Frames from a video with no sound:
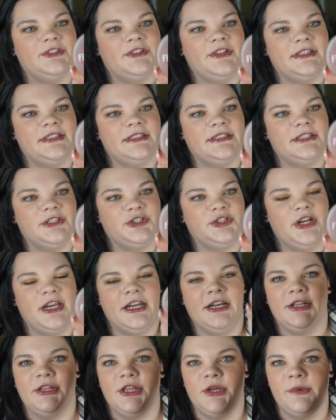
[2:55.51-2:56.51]
This is the
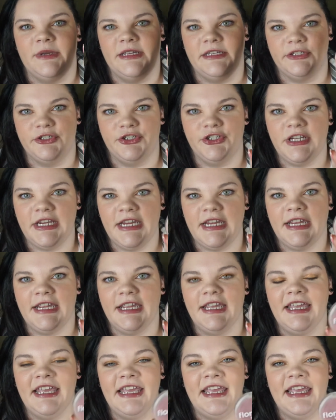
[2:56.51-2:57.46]
shade Glowing G.